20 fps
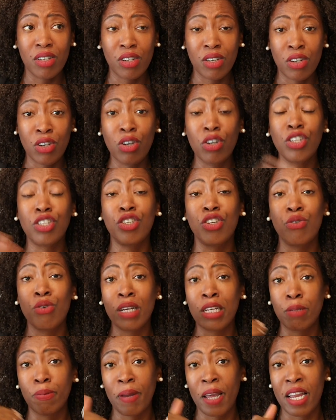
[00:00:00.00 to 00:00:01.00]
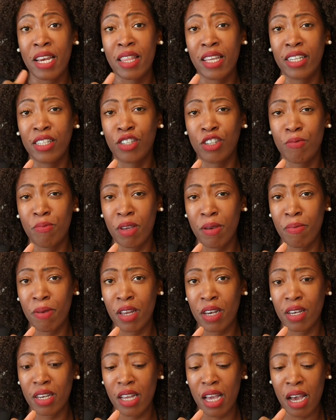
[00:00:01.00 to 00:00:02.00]
Could you explain this to me a
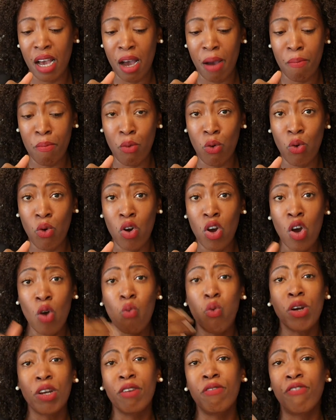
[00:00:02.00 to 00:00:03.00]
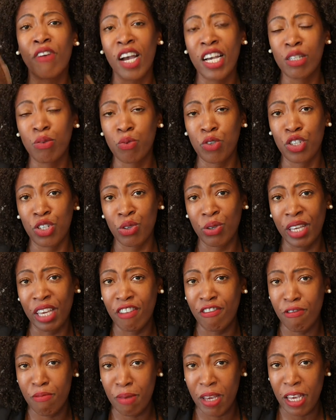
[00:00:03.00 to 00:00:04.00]
bit more? What advice would you
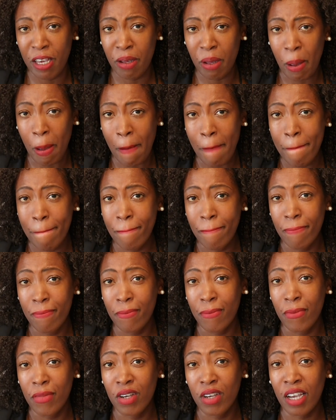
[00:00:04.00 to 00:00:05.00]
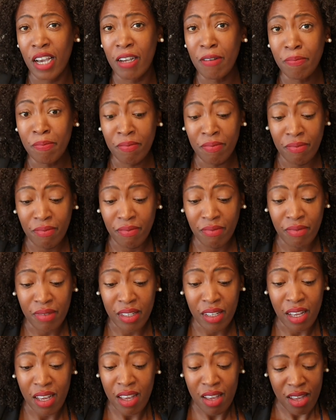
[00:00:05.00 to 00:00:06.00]
give me? Okay?
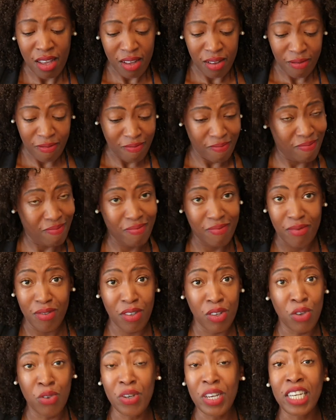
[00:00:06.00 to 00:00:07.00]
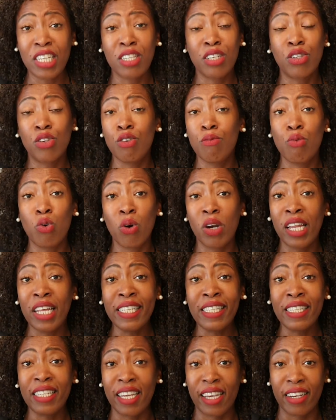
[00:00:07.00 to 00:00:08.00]
You need to do more
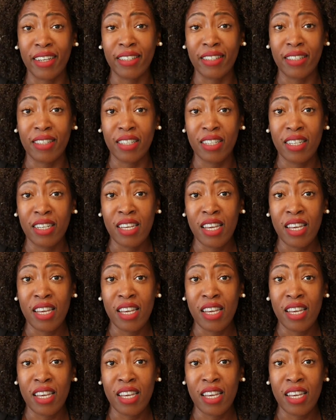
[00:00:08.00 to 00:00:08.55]
listenings.